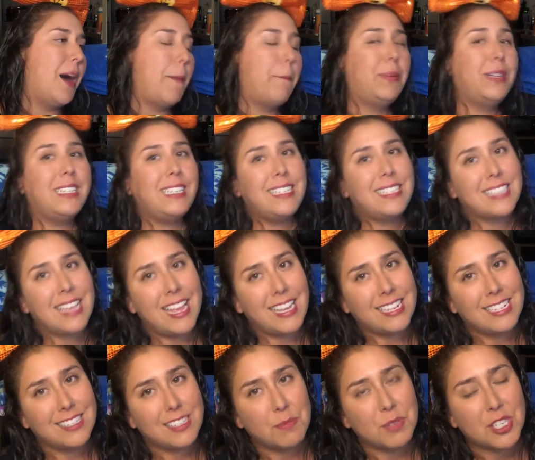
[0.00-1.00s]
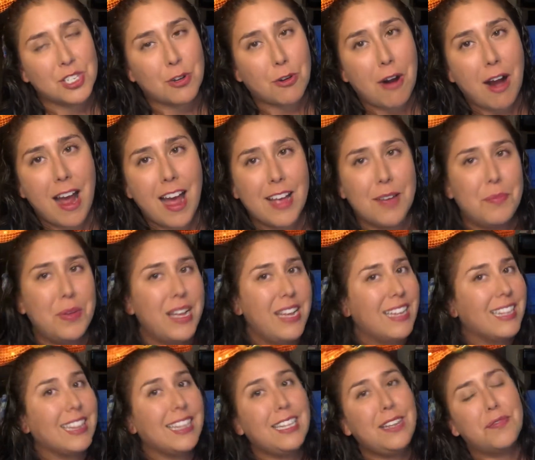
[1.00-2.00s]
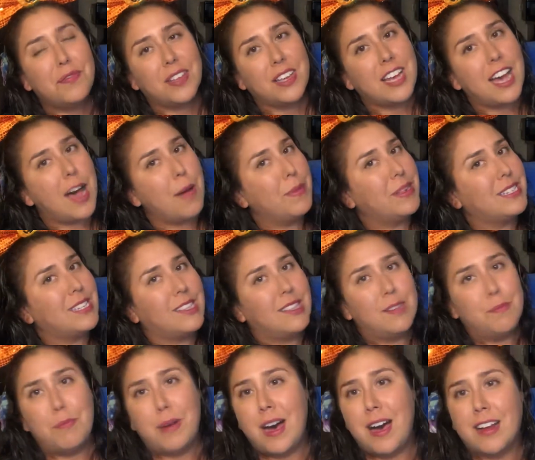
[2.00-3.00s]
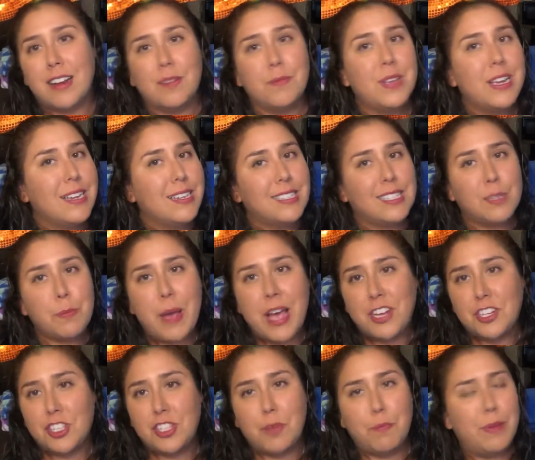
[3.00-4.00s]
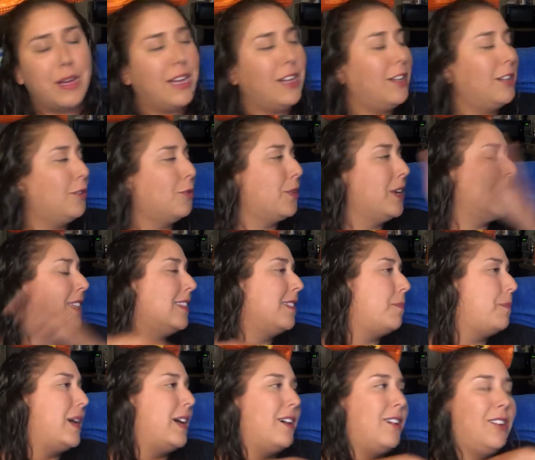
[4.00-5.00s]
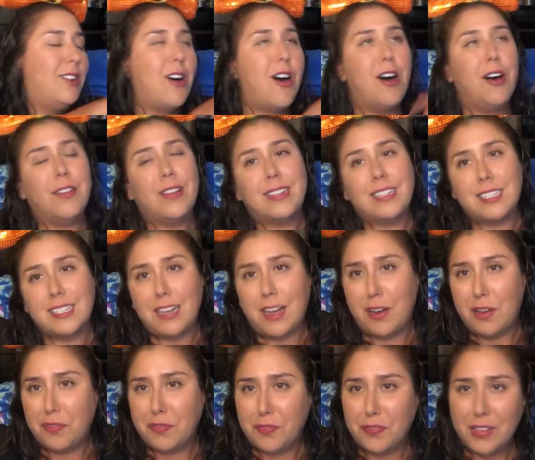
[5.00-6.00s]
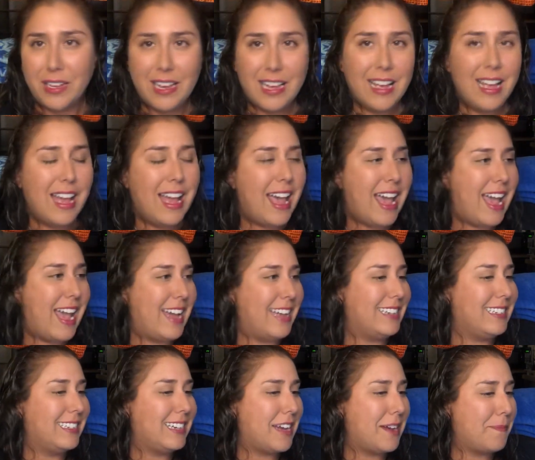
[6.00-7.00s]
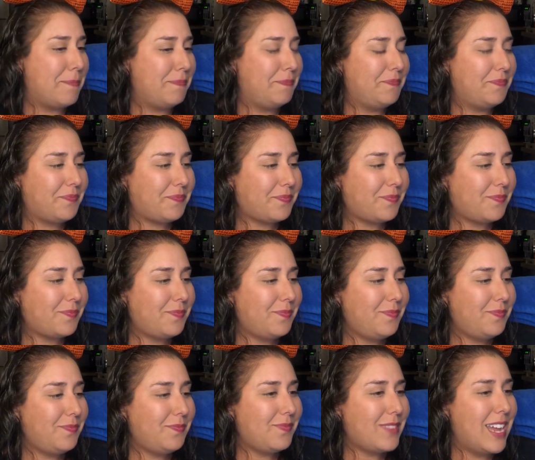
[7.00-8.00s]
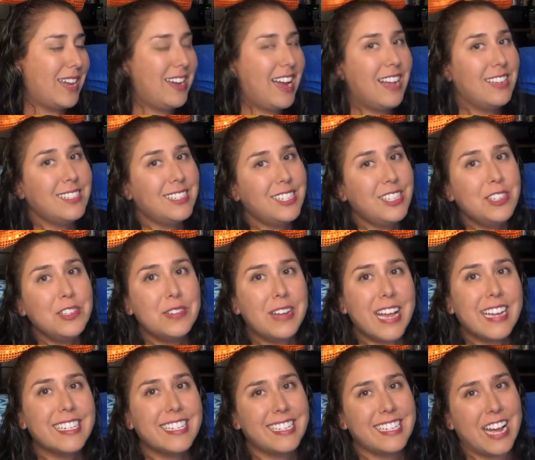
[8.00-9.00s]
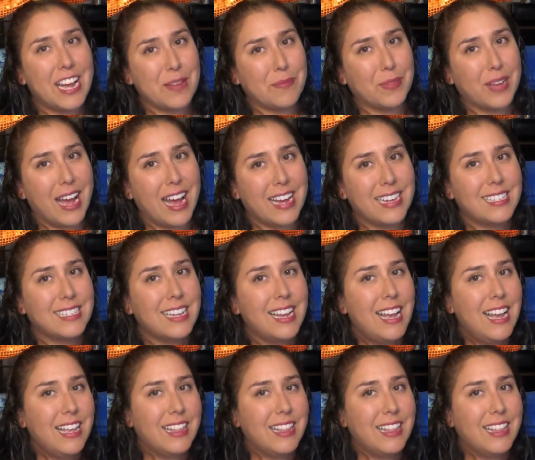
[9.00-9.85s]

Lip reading: Please like and subscribe. Leave the comments at the bottom. Smash the bell, ring the bell, all that stuff. And I'll see you next time, guys.